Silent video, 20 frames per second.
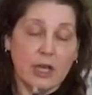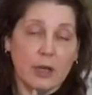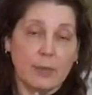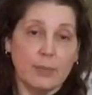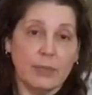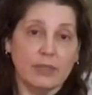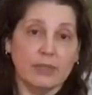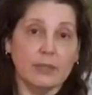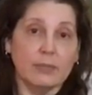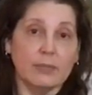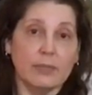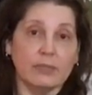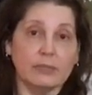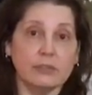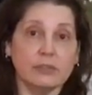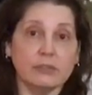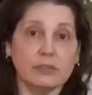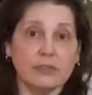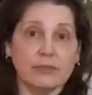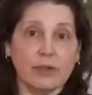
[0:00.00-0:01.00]
but the
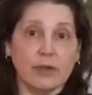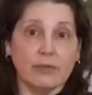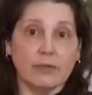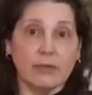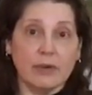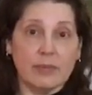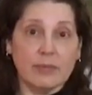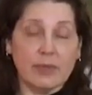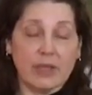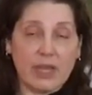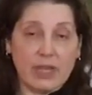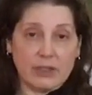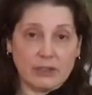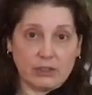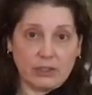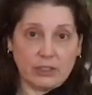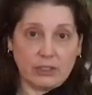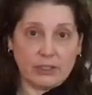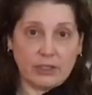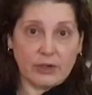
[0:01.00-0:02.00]
muscles of our rib cage,
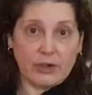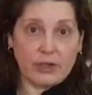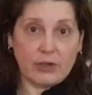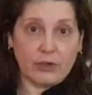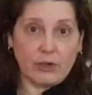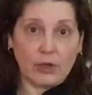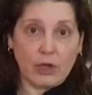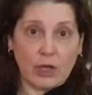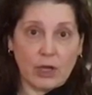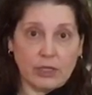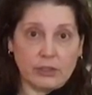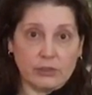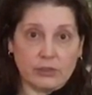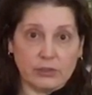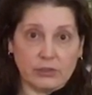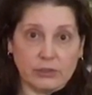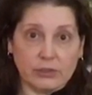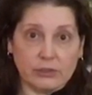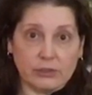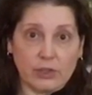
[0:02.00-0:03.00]
called our
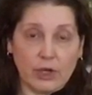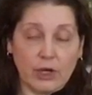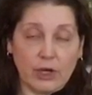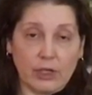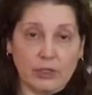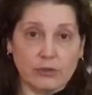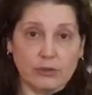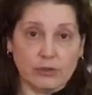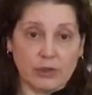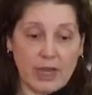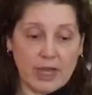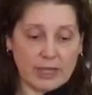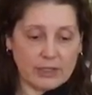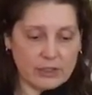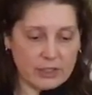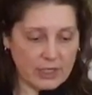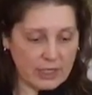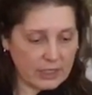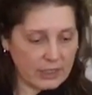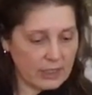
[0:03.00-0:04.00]
intercostals, are
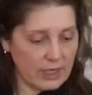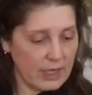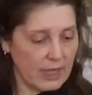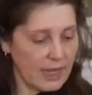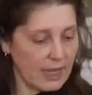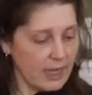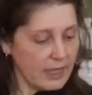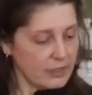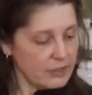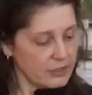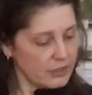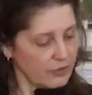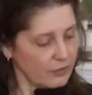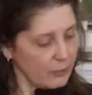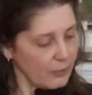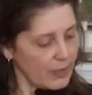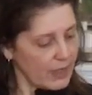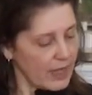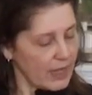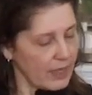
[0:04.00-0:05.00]
contracting as if
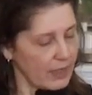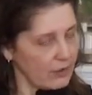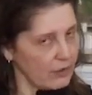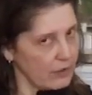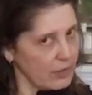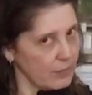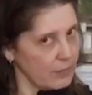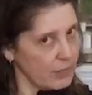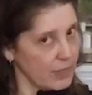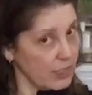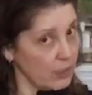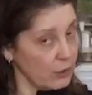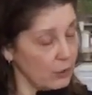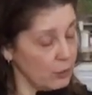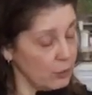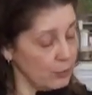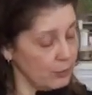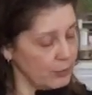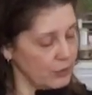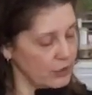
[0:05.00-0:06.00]
we had on a big
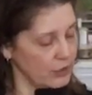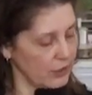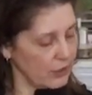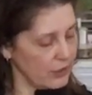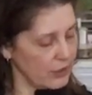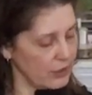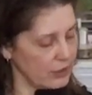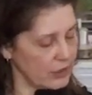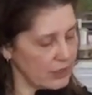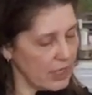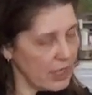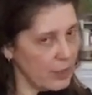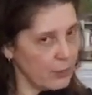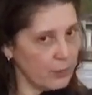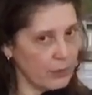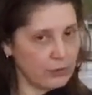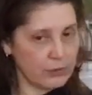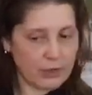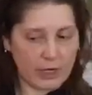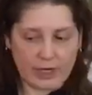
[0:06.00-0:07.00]
hoop skirt and
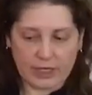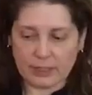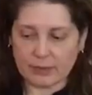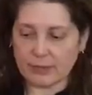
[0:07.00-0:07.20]
we're trying to